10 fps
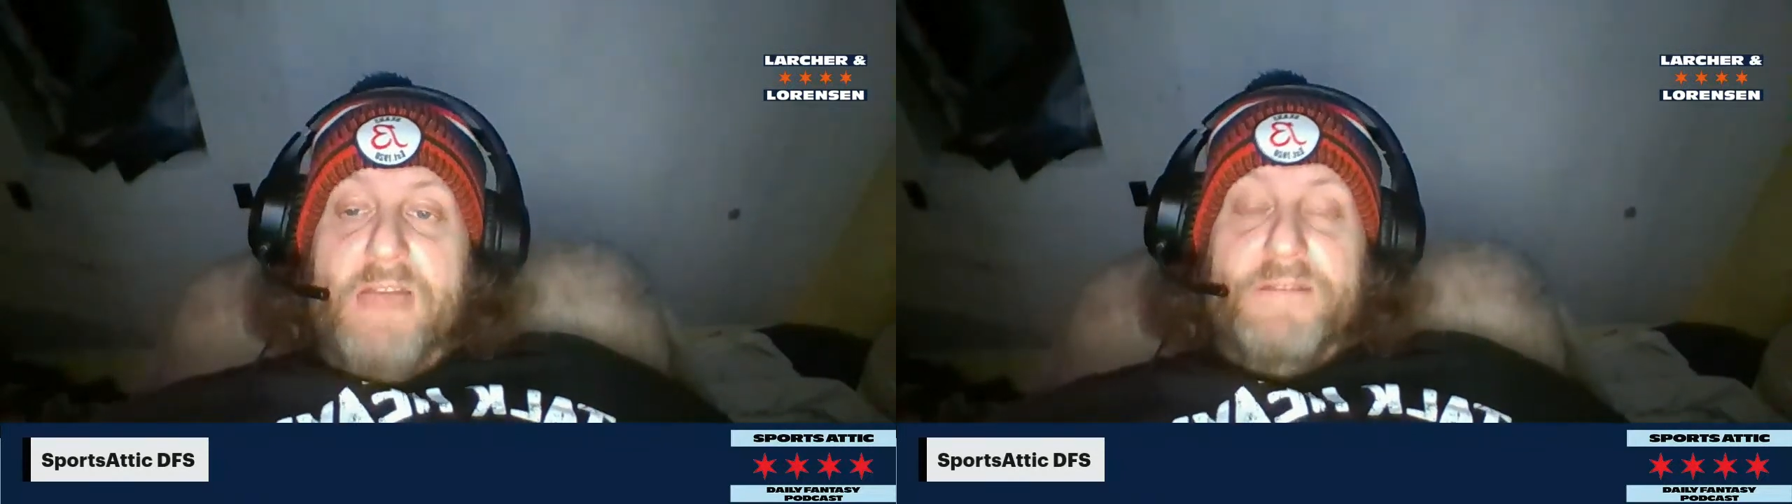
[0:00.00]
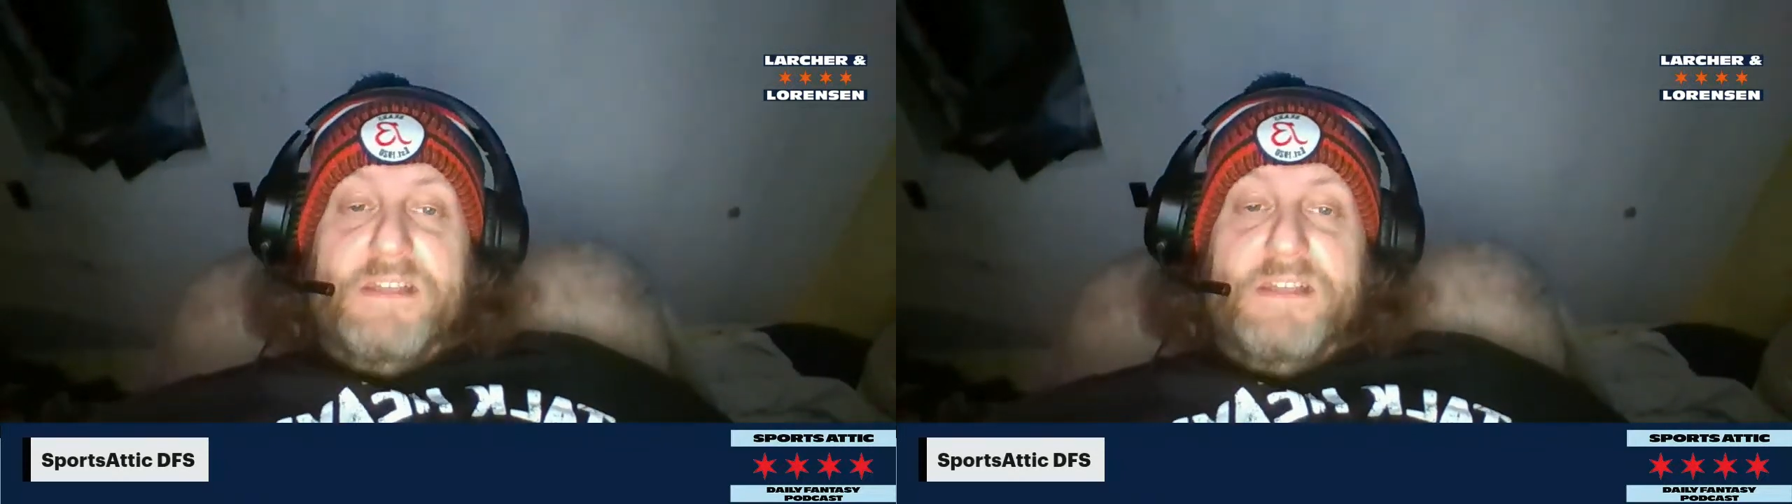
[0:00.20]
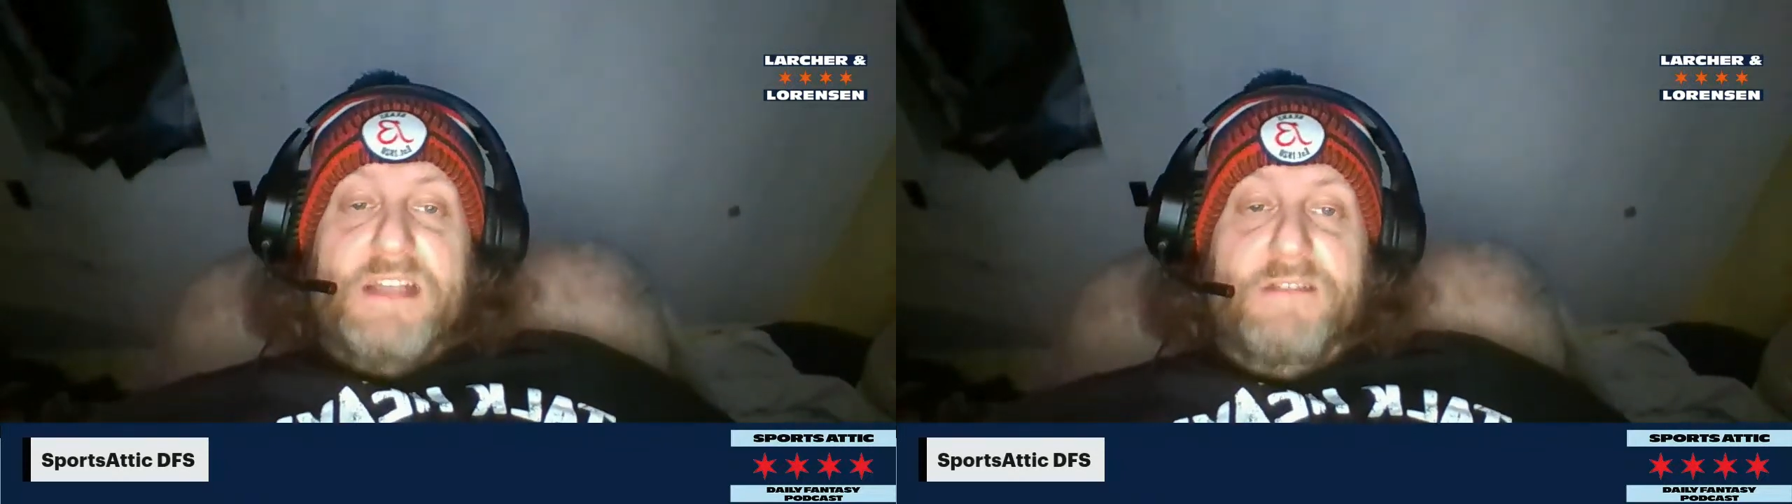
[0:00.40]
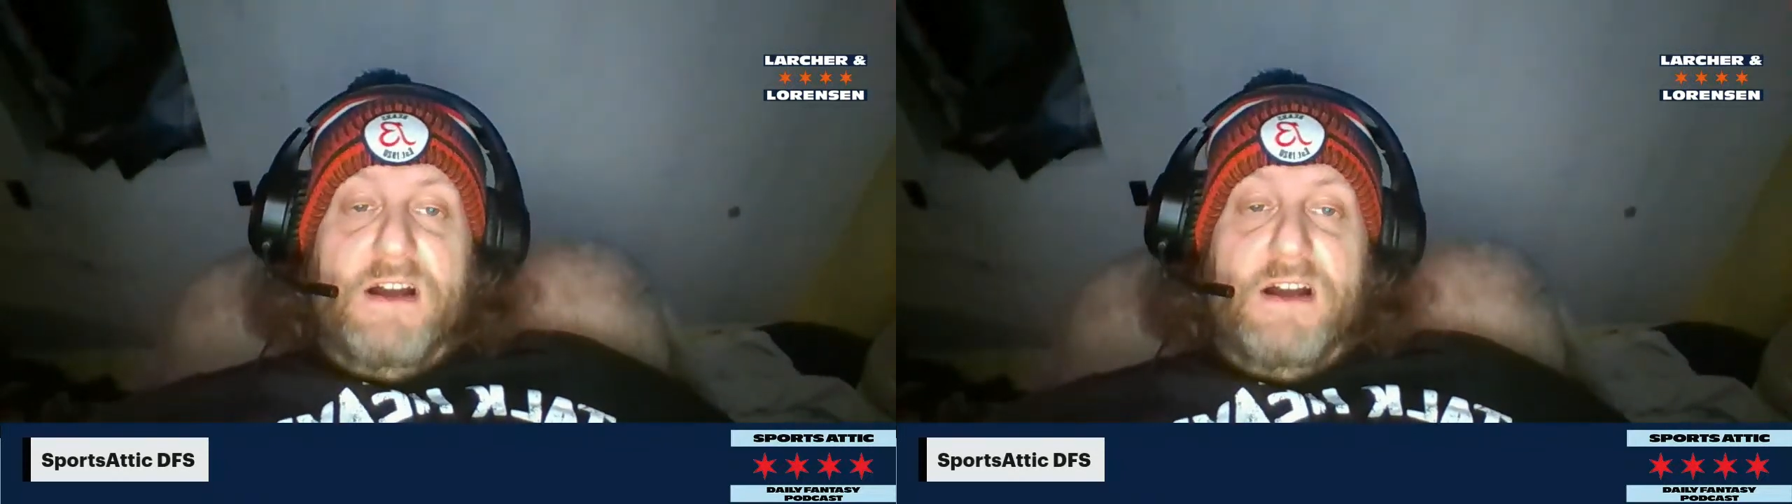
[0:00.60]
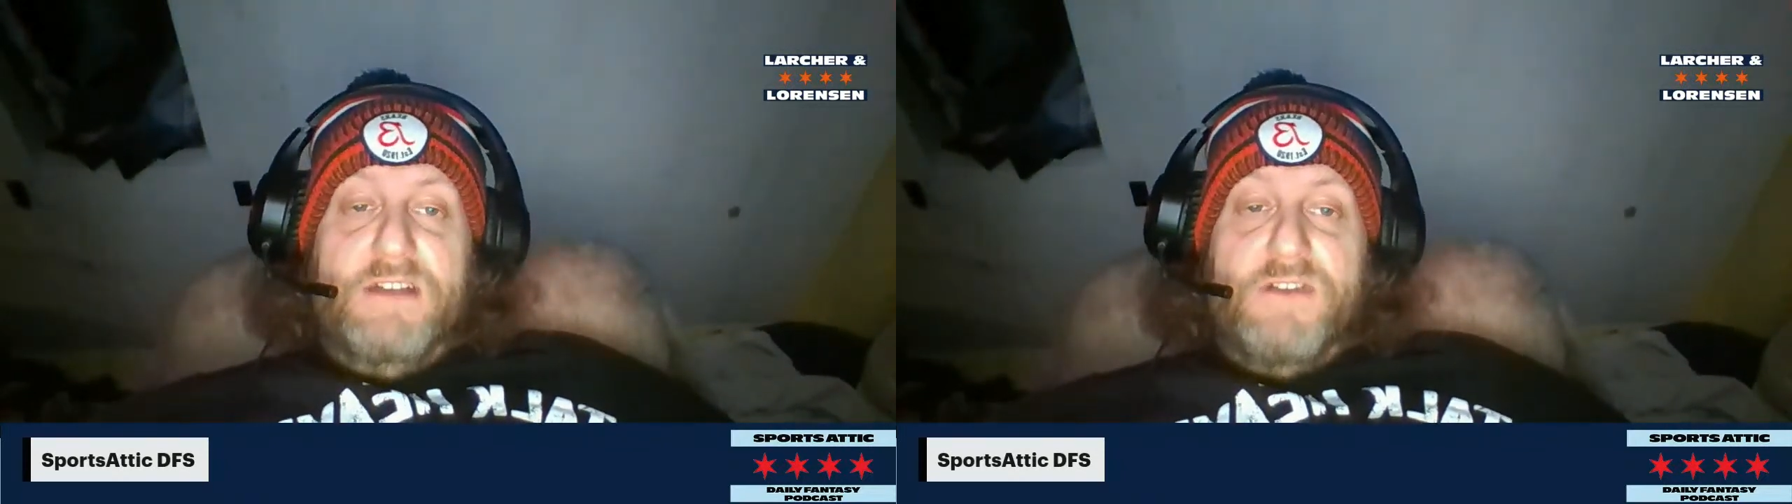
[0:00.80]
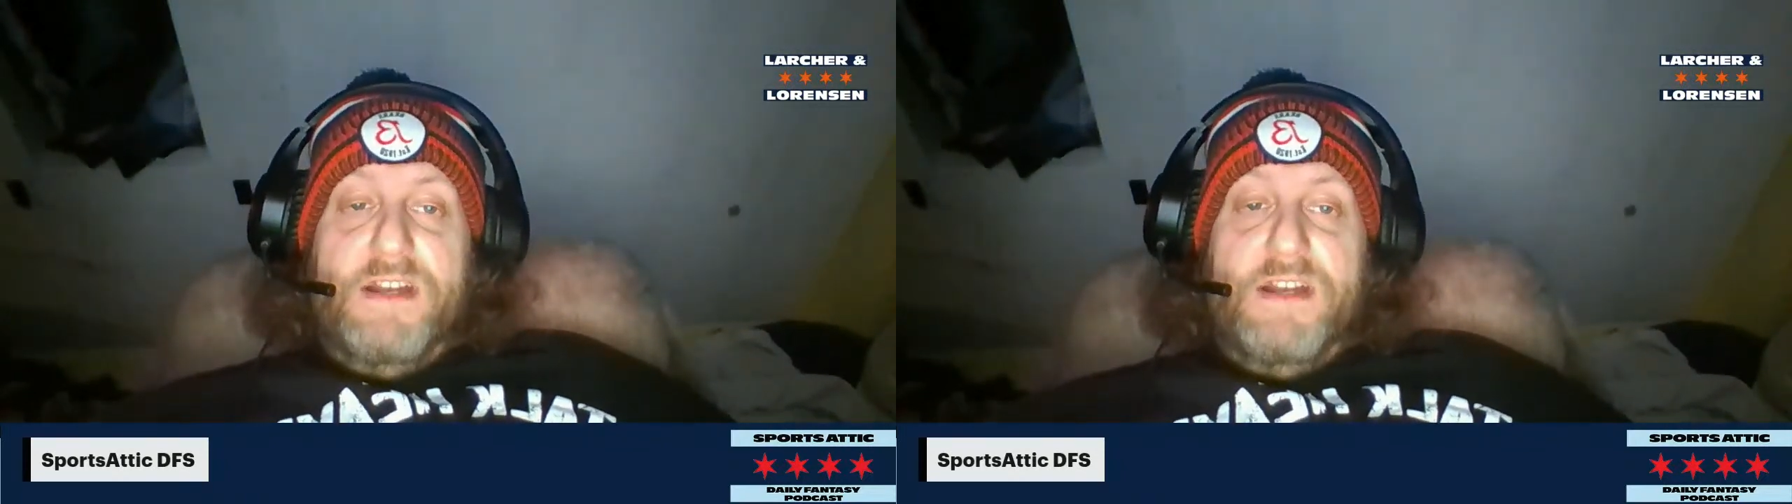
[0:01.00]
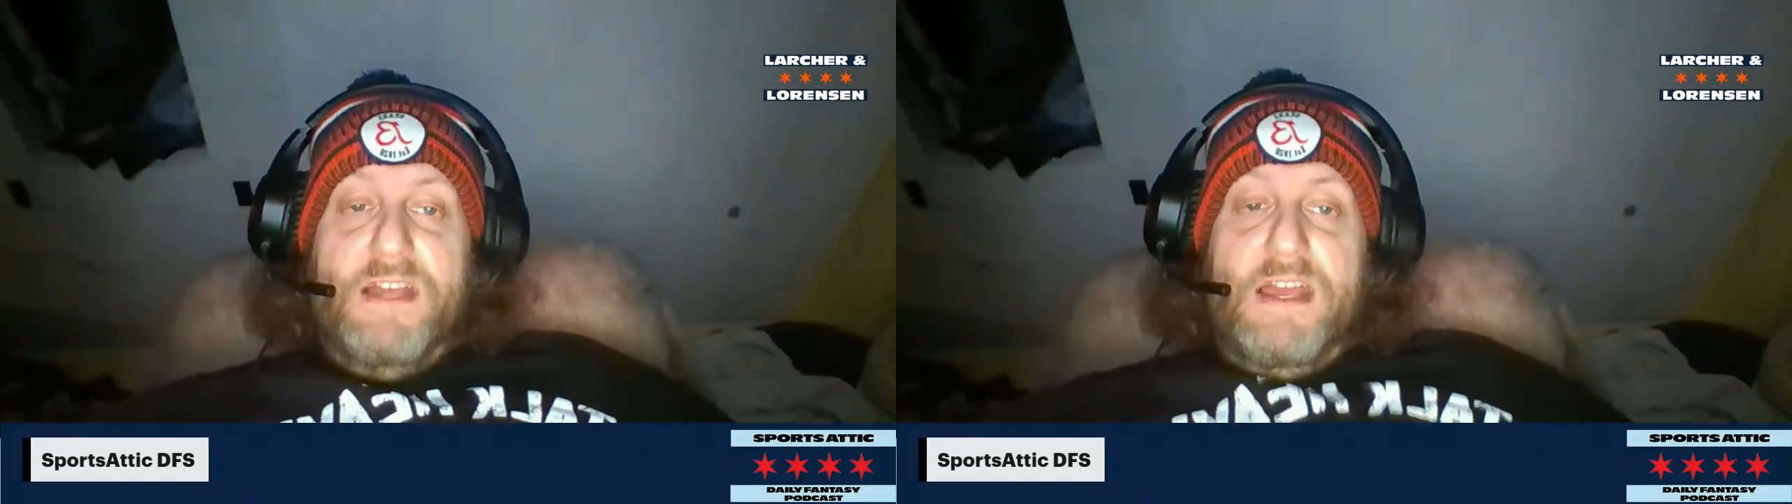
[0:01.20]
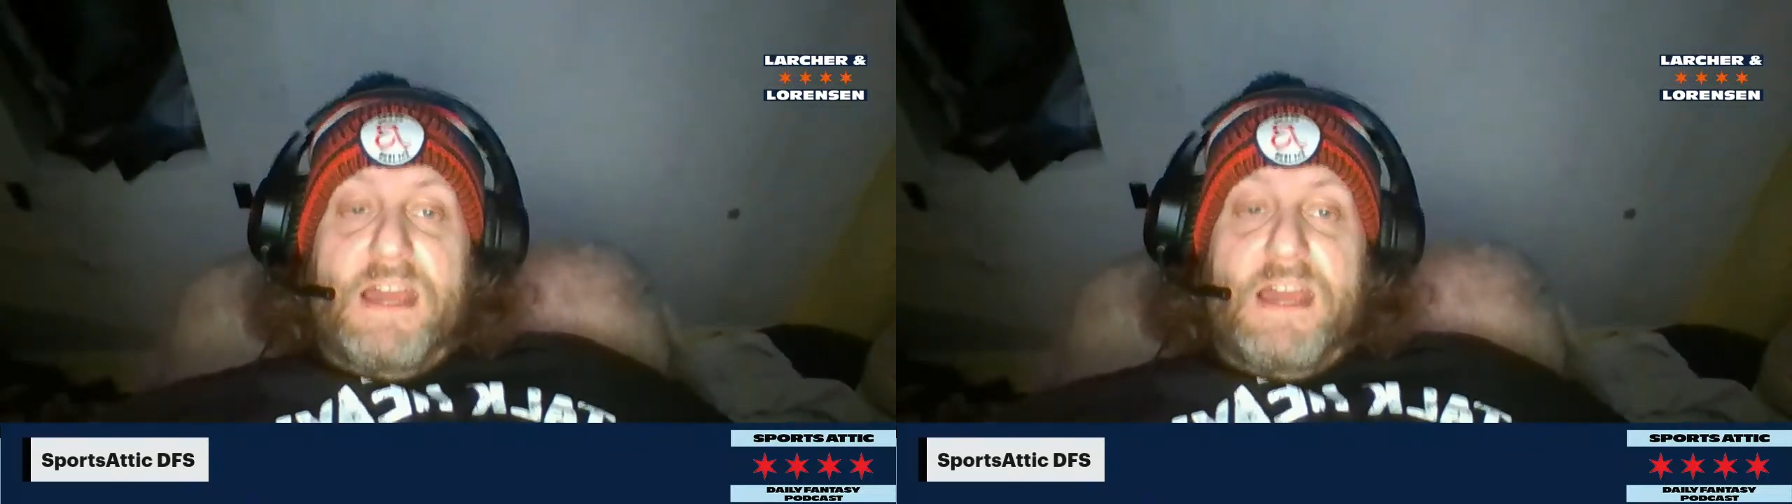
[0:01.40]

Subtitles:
at 5,700